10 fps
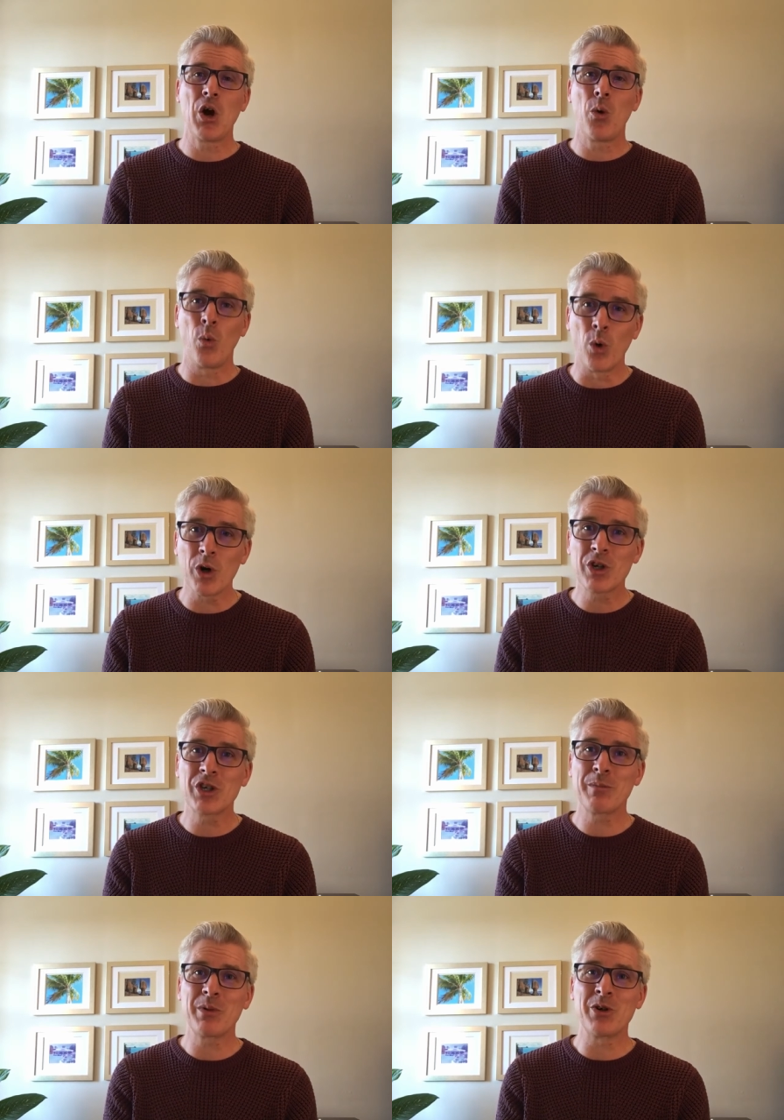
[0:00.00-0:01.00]

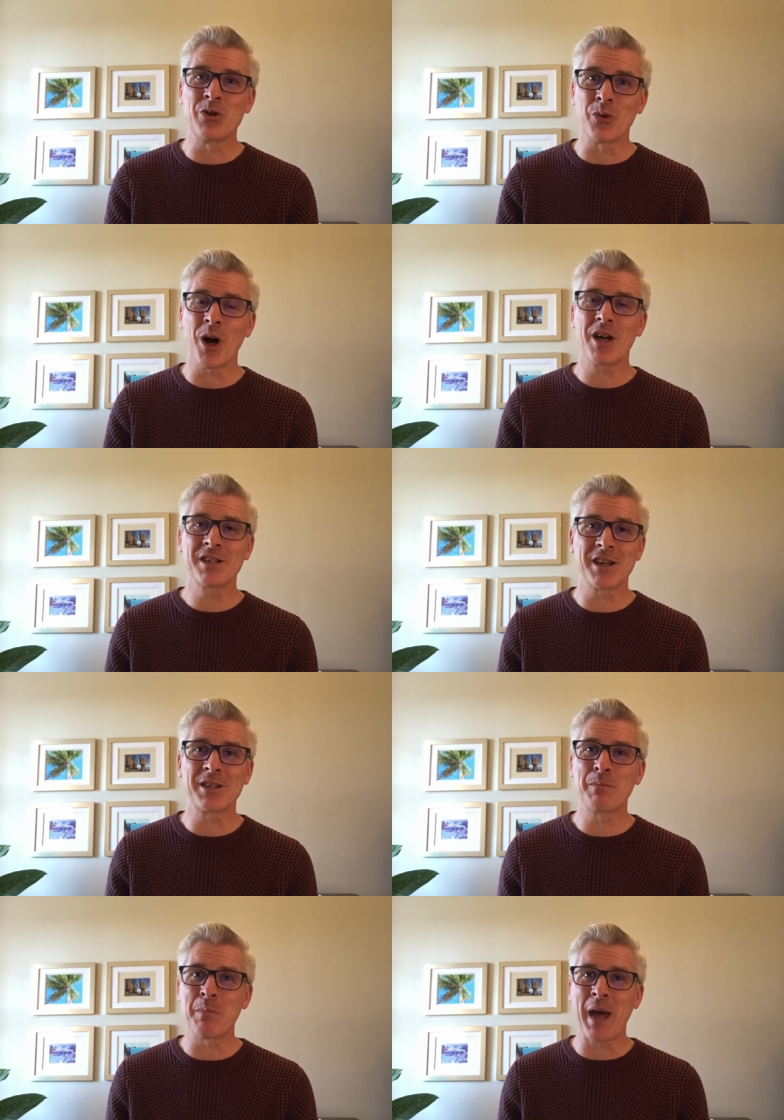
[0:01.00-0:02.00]
Worship draws
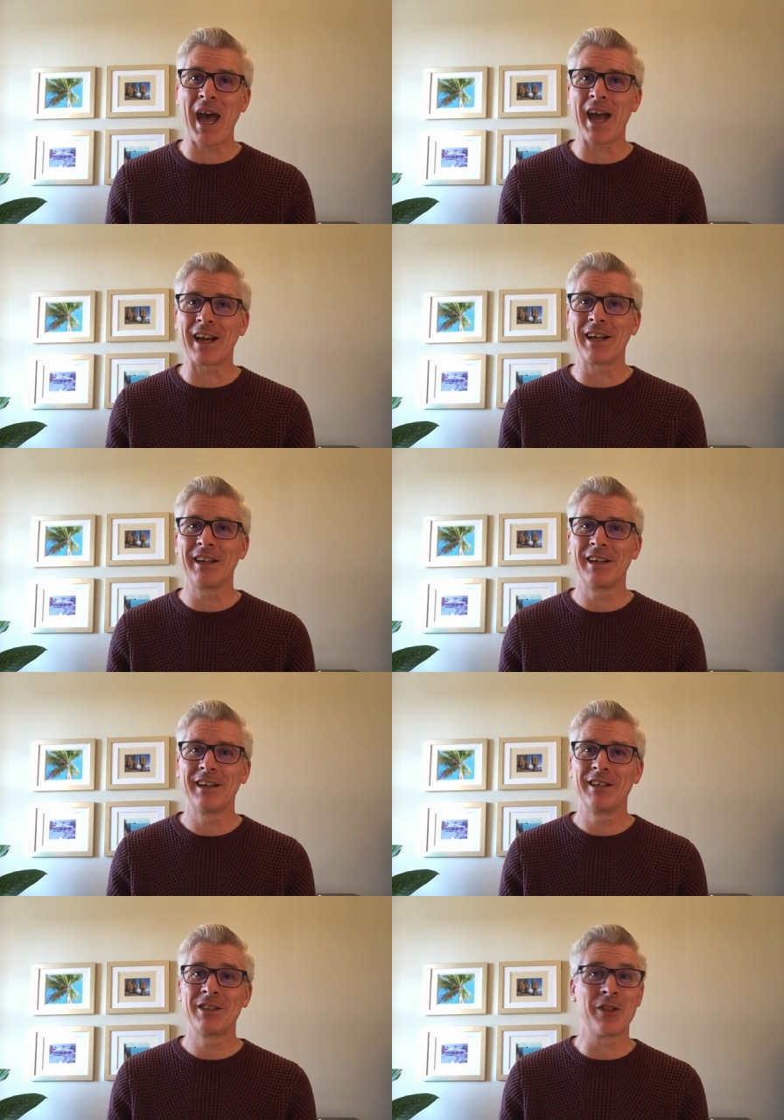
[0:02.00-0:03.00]
us back
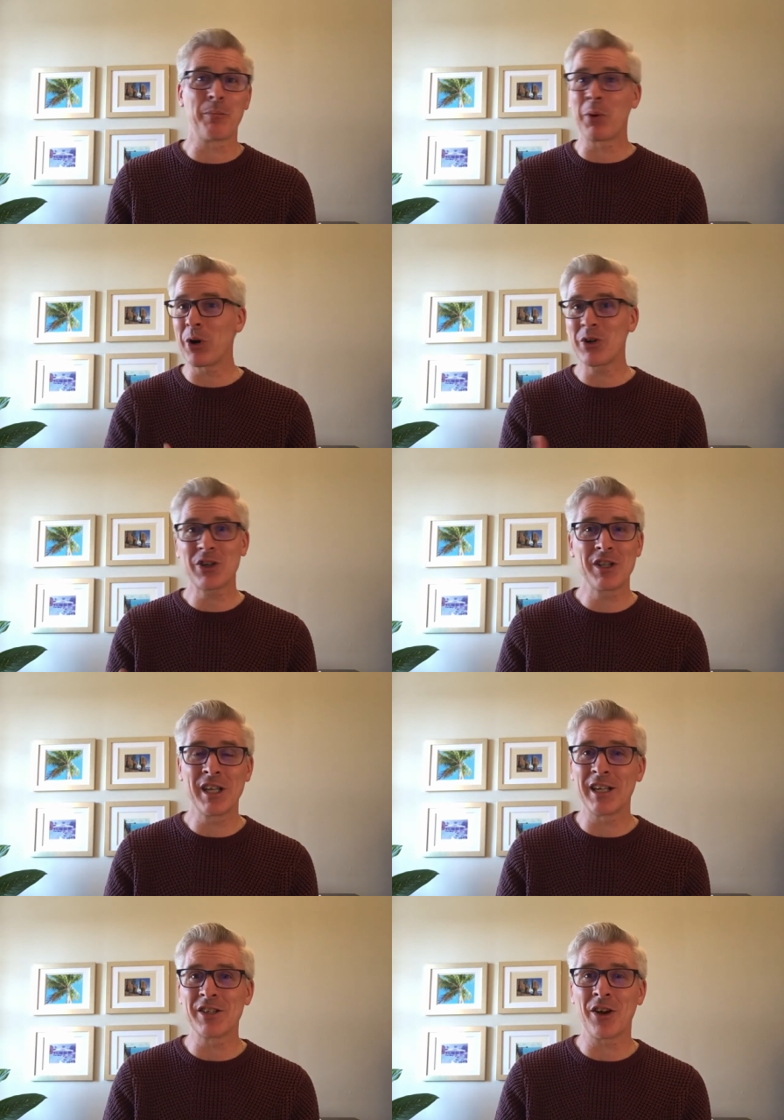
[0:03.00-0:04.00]
to the person
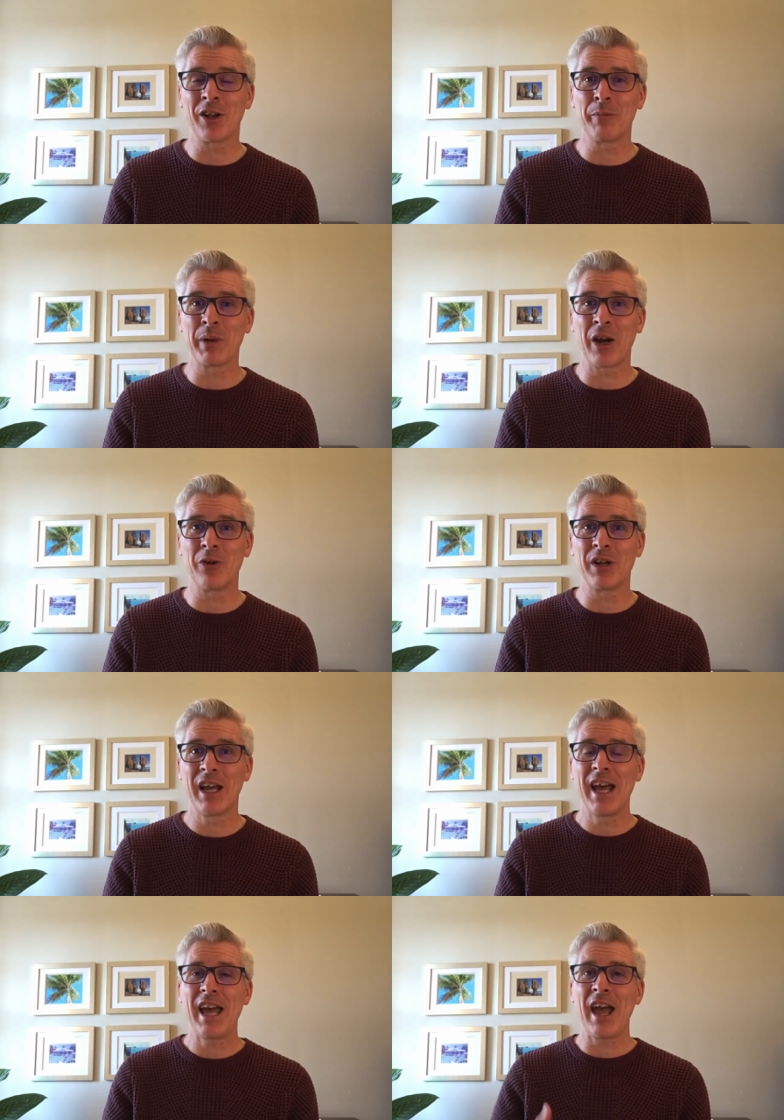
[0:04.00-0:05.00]
that it's all about
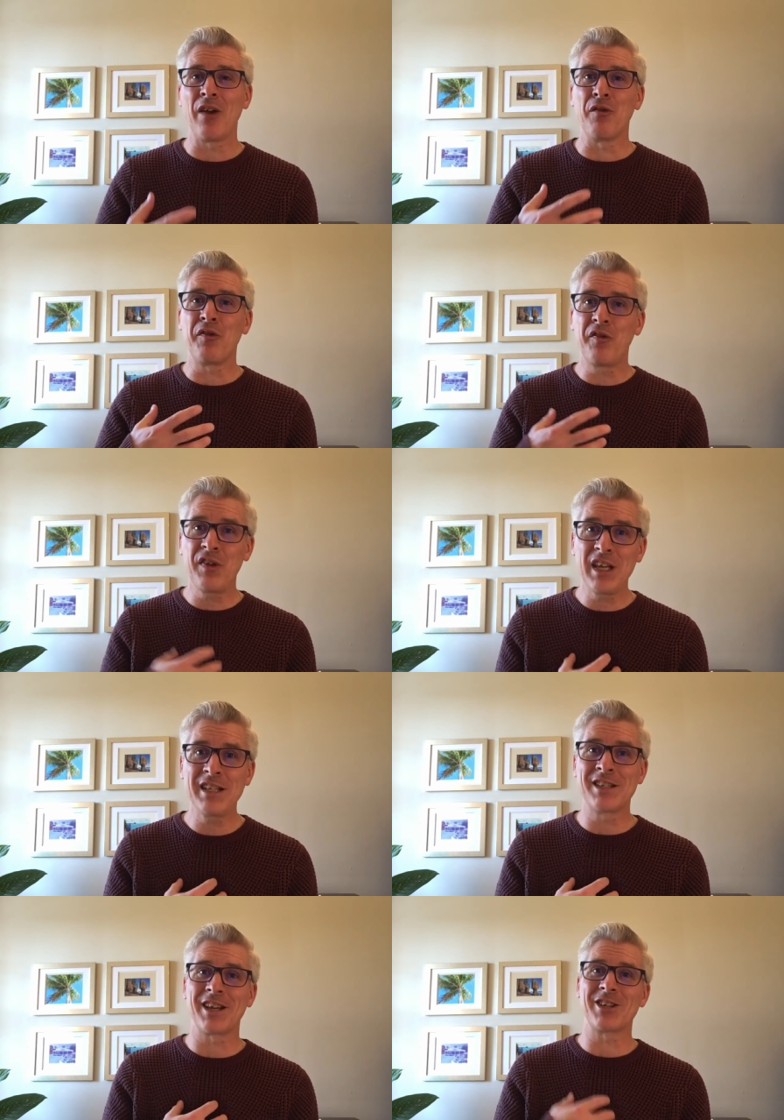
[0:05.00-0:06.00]
and
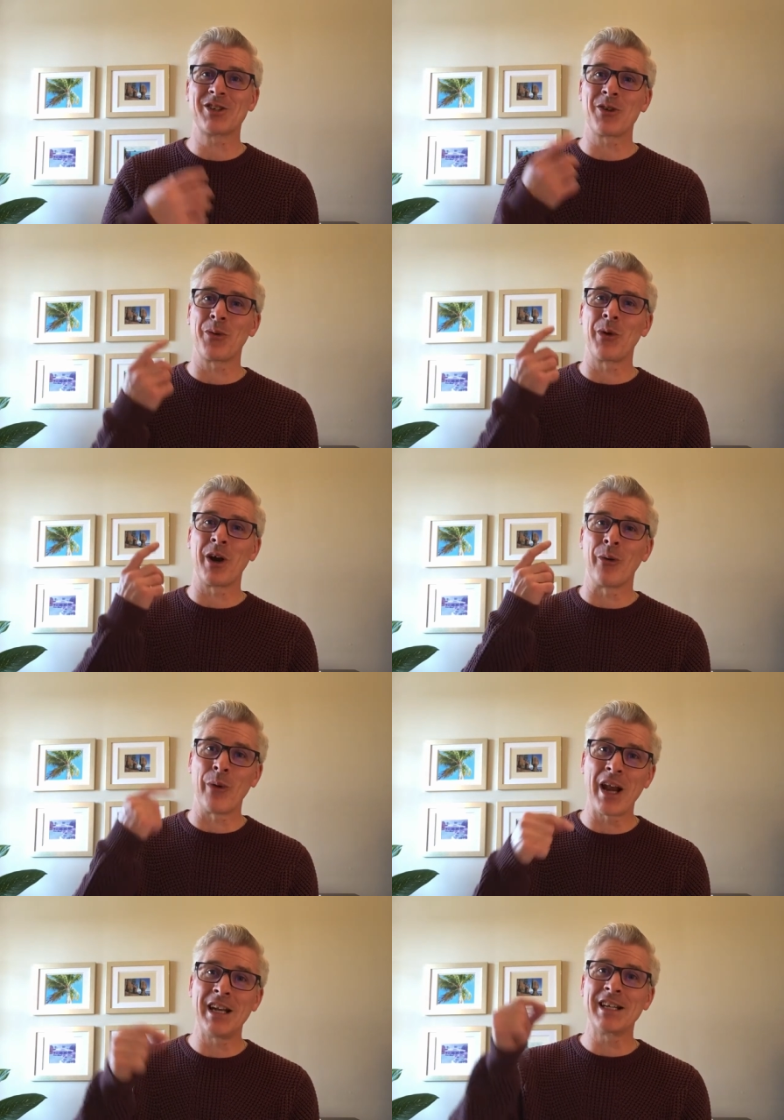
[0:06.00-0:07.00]
feeds us so that we are
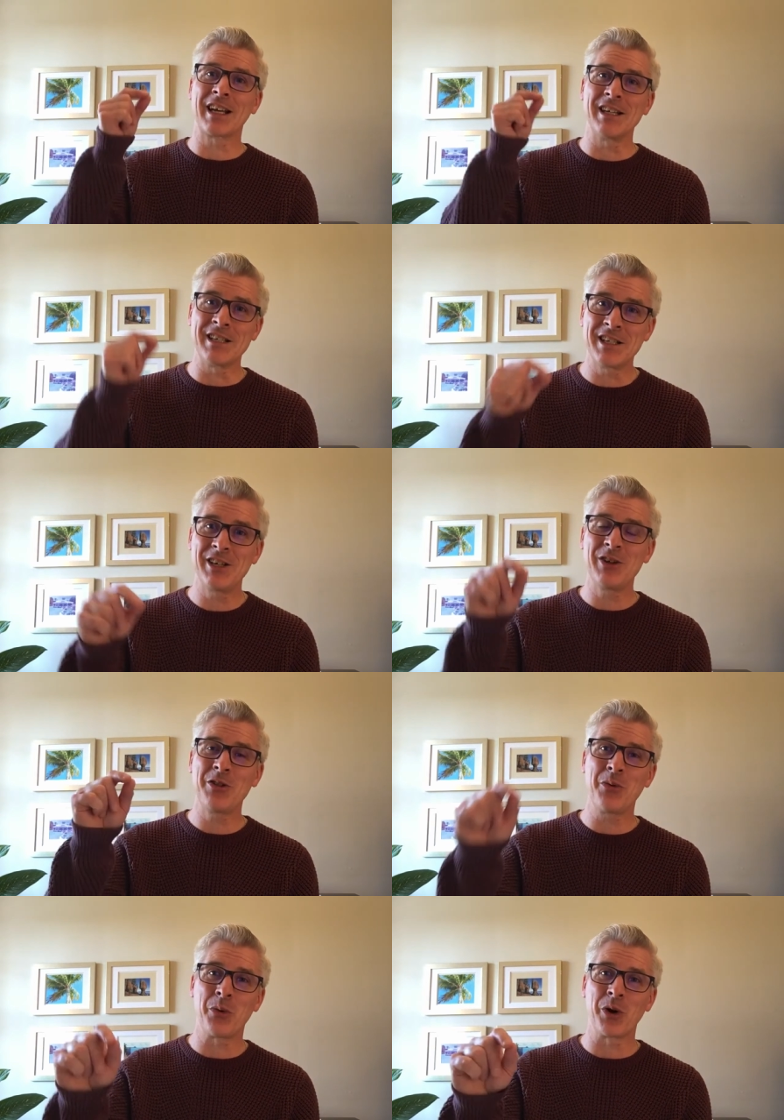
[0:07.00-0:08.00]
ready to continue
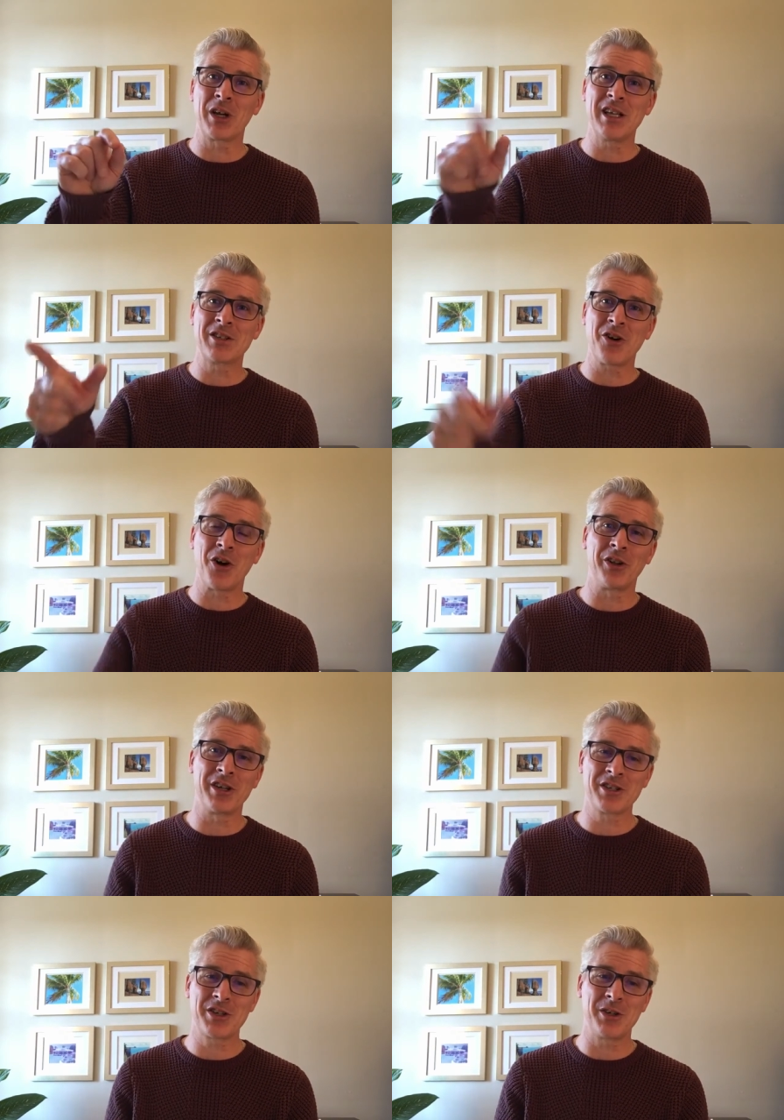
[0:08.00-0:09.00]
the work He's called
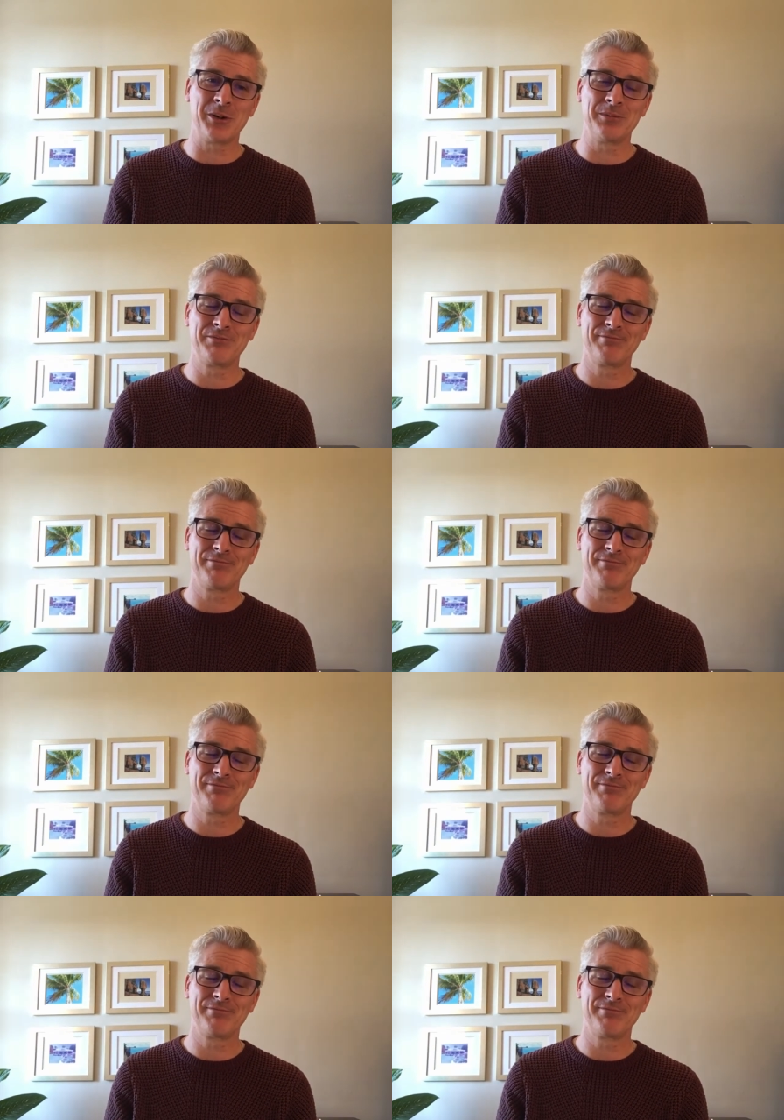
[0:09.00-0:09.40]
us to.